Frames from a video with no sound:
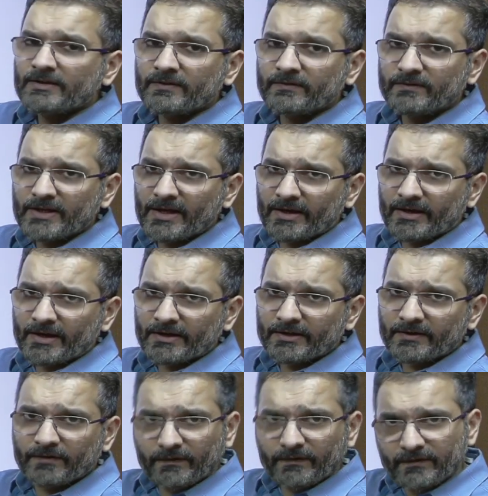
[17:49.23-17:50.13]
we are
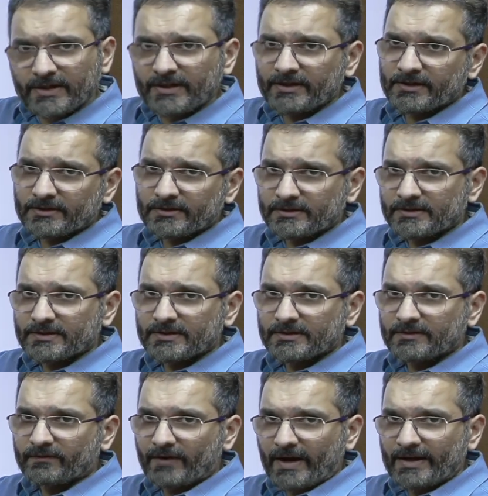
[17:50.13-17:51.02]
at 15
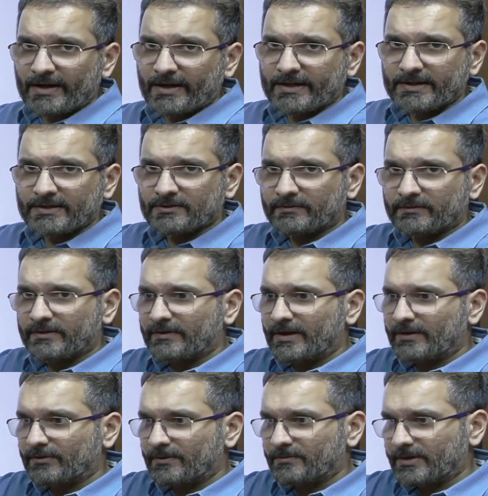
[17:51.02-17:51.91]
years finally. So we
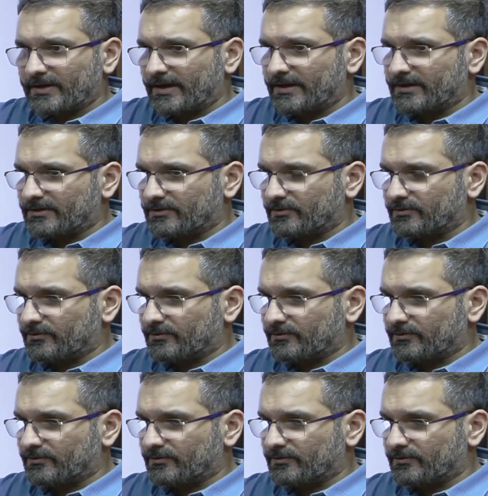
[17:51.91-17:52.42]
went from 10 to